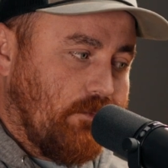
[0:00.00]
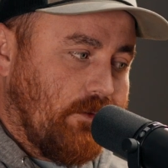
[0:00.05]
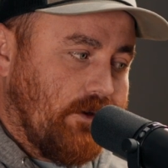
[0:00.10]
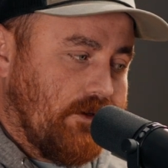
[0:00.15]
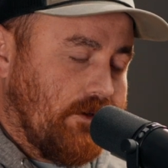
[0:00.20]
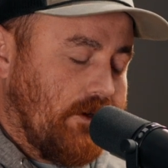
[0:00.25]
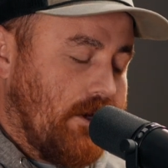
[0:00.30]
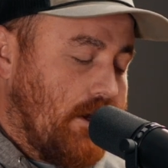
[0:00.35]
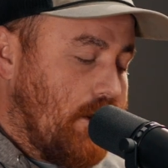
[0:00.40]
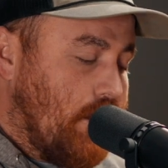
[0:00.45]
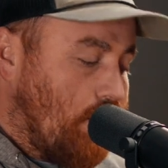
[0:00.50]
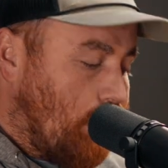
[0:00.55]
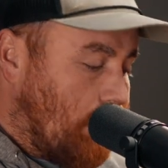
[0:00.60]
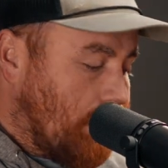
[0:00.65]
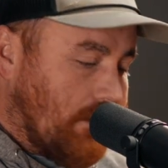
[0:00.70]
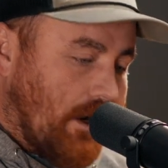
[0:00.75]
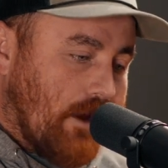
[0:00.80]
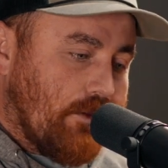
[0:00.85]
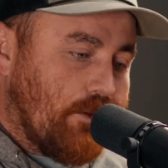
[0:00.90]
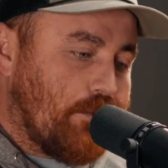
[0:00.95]
what are what
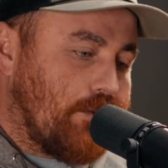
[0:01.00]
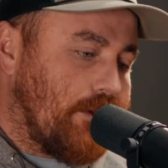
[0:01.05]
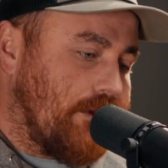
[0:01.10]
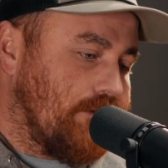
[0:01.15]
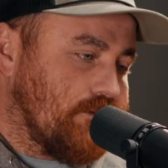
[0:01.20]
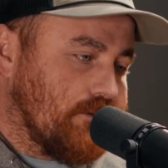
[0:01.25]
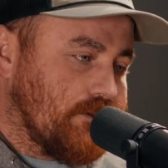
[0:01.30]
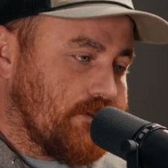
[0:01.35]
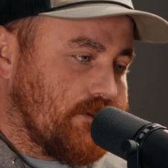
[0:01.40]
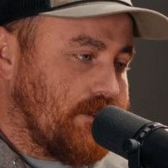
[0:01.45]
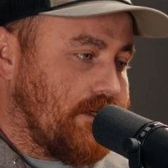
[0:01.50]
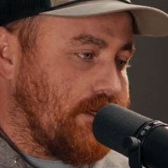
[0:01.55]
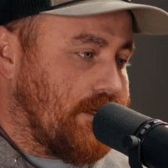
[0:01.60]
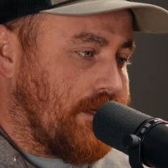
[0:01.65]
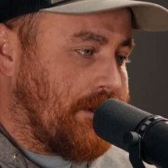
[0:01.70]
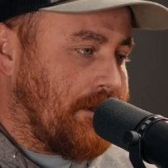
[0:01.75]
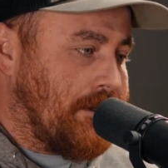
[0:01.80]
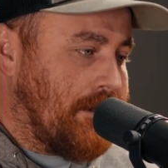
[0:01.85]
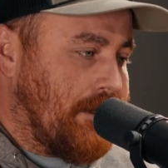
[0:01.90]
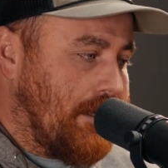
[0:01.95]
are other things you're
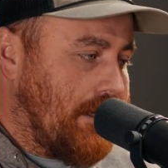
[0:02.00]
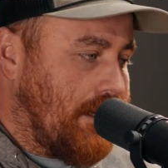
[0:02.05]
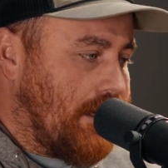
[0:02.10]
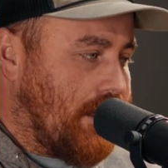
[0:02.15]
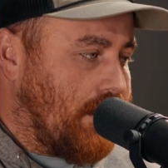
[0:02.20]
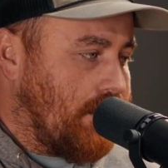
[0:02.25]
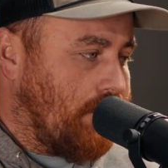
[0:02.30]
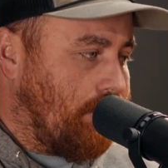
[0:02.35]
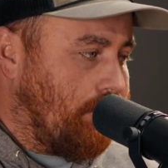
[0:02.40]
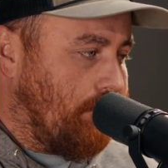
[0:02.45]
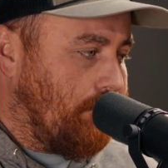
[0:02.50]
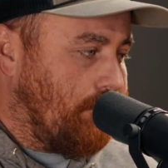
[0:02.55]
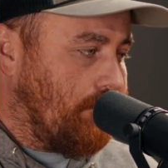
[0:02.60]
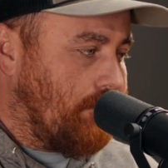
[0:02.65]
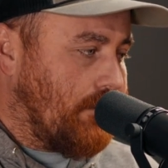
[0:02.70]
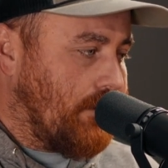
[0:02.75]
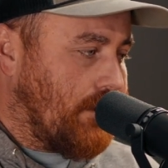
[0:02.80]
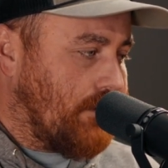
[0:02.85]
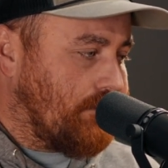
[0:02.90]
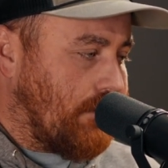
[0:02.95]
seeing um
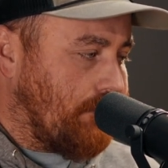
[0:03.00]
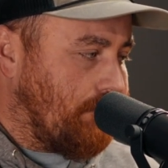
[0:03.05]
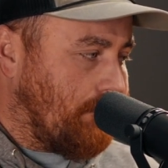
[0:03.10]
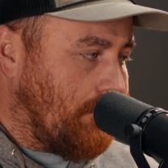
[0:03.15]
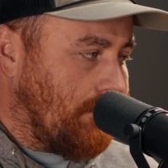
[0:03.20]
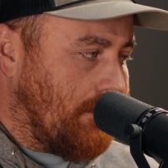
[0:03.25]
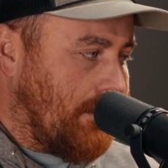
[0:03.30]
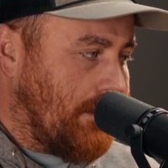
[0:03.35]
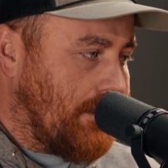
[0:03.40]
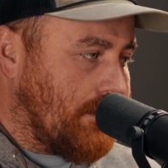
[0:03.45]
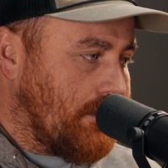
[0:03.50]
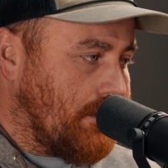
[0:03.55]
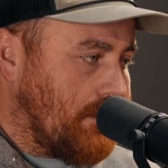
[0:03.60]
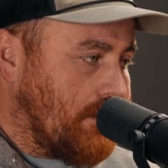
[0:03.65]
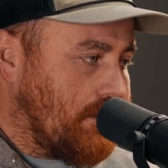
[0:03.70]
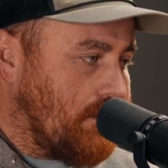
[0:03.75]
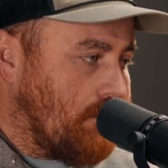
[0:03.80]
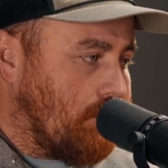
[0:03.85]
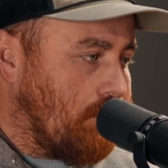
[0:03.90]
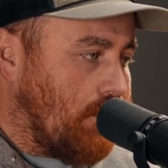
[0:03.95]
because i feel like
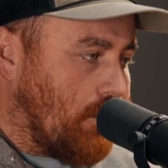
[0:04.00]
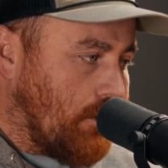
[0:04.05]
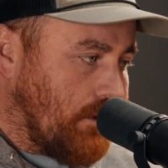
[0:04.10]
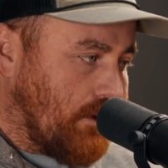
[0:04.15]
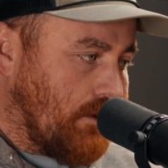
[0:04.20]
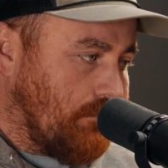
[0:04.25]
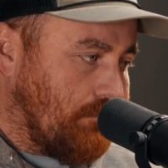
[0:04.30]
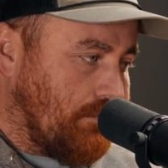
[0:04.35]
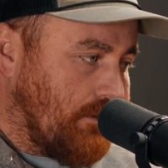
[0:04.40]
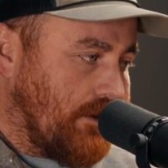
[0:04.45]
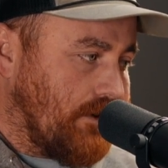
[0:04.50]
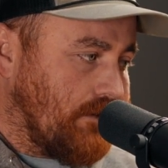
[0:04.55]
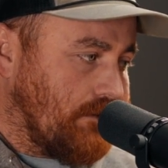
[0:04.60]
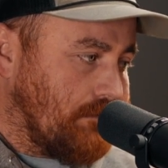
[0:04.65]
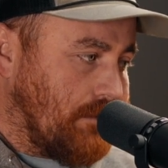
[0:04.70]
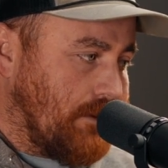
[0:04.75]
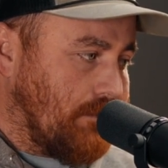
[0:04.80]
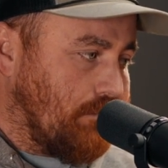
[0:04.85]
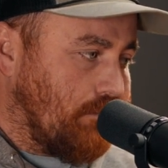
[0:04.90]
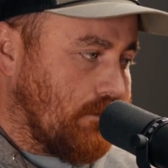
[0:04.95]
in the marketplace
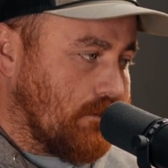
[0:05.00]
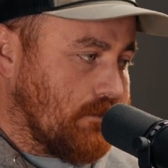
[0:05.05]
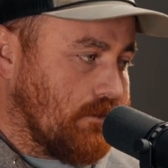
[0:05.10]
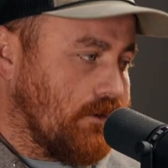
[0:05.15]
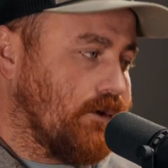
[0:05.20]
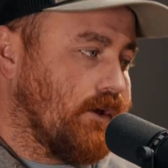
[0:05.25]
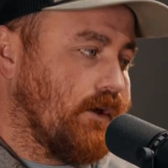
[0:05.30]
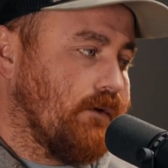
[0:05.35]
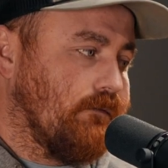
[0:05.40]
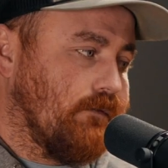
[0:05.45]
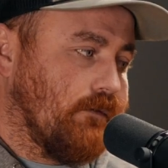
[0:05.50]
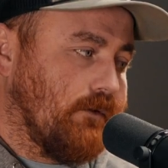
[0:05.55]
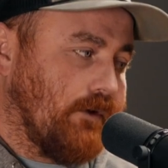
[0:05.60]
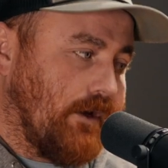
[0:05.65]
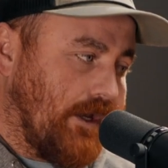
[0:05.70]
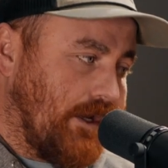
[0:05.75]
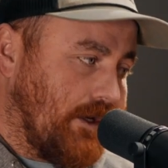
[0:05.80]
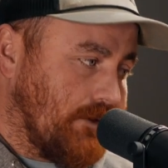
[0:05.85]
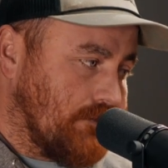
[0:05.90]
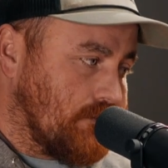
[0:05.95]
people are looking for
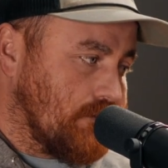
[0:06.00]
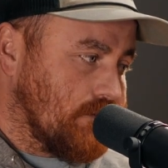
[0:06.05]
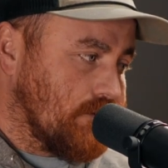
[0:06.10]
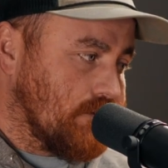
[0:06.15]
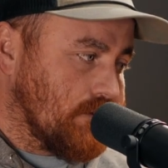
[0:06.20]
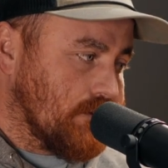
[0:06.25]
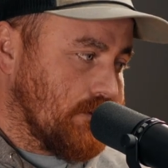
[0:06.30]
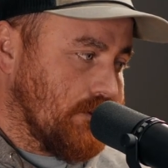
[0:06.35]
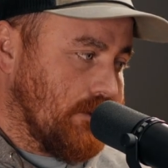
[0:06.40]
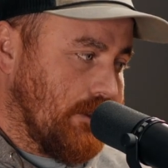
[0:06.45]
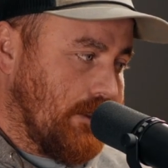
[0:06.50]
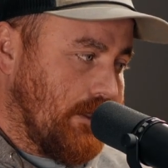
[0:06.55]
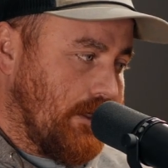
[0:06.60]
answers